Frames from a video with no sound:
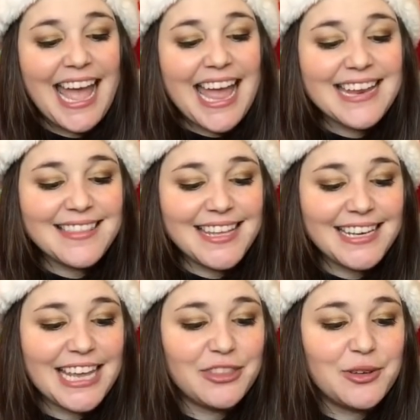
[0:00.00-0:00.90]
And then
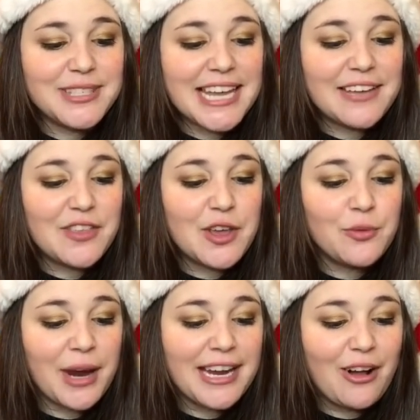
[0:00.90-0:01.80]
it looks like the
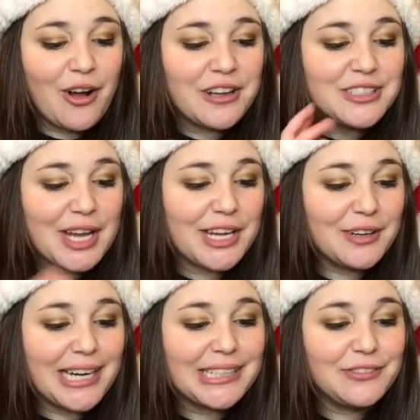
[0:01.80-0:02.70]
Great Hall
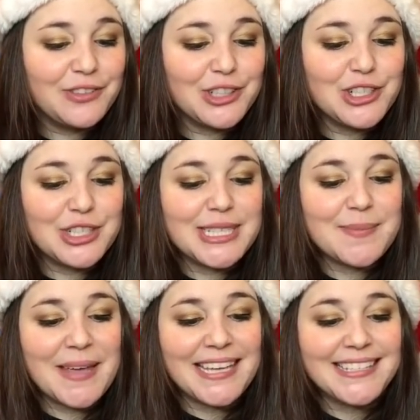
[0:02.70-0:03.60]
decorated for
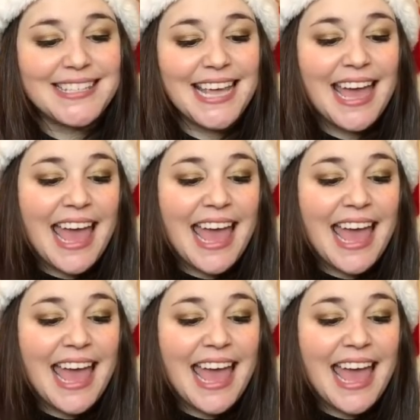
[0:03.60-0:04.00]
Christmas.